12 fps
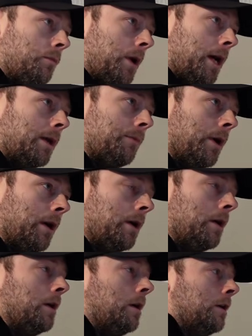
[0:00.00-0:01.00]
the paper
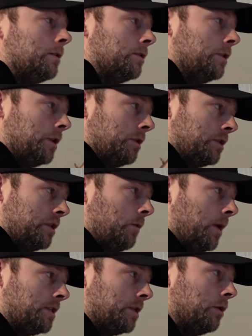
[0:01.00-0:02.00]
so that you can see
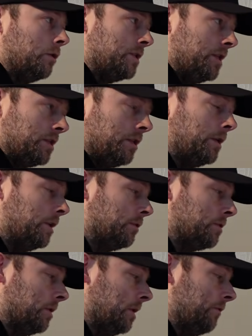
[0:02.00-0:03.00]
where to cut it so that it
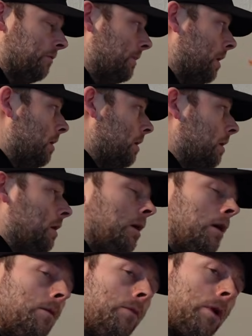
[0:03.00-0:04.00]
doesn't leave a mark.
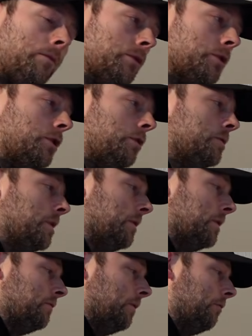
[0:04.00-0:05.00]
But I'm just using
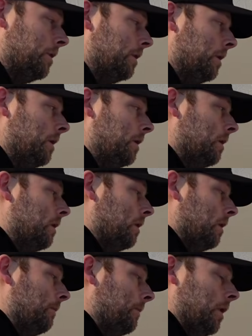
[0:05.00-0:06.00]
this very
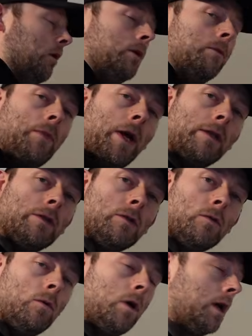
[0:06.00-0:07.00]
light
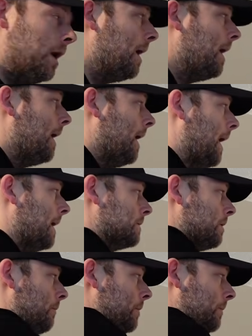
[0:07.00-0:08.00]
pencil, and
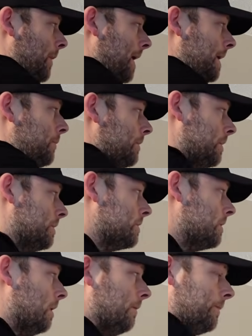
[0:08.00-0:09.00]
I'm going to paper
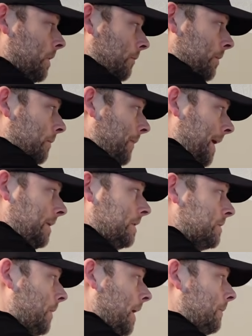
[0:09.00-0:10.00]
this. I'm going to paint
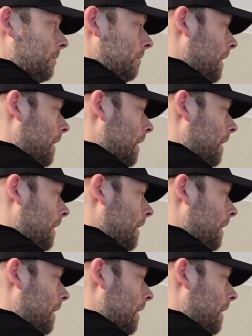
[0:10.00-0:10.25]
this paper